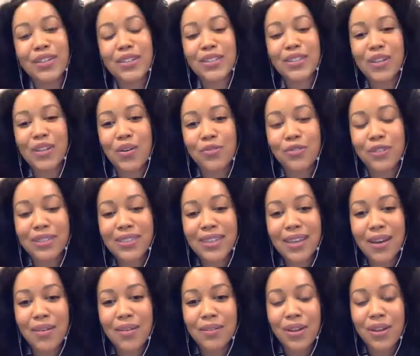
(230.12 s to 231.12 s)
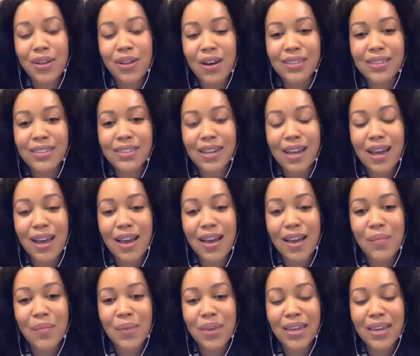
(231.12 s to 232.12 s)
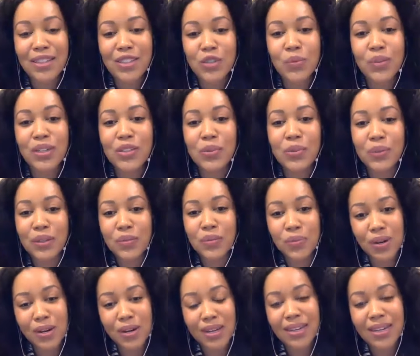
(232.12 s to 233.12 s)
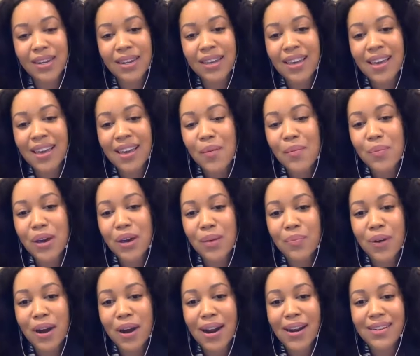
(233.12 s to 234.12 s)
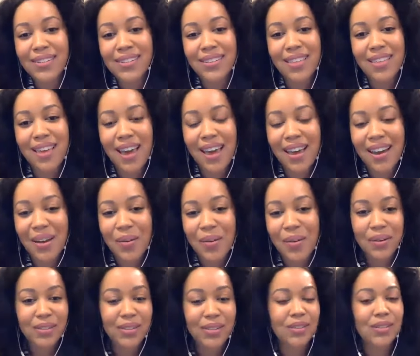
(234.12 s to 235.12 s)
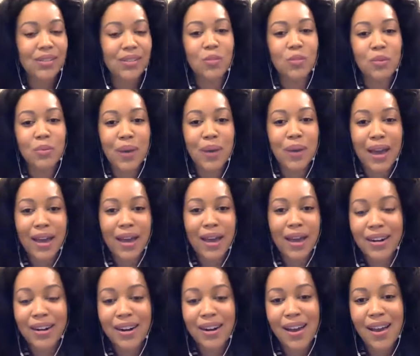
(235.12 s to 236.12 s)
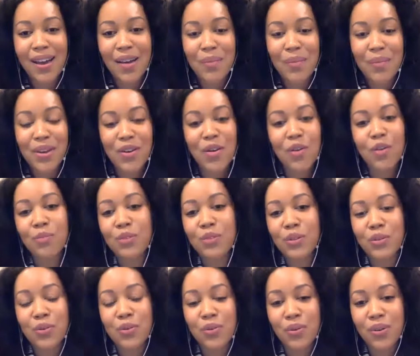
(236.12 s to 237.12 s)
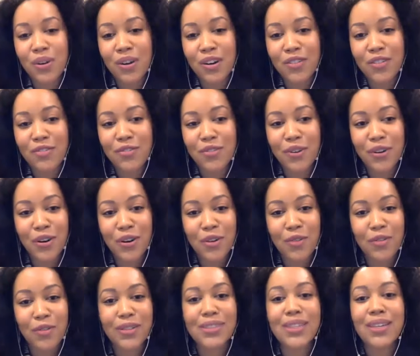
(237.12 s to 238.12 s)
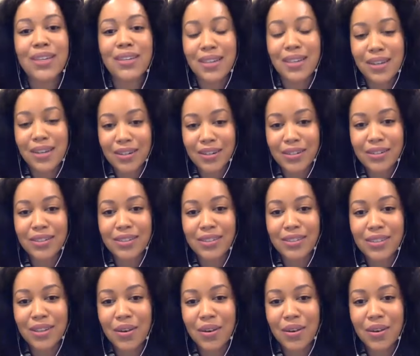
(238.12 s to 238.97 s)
So Freetown launched in 2021, but prior to that, I worked as a global buyer in home decor for over 10 years.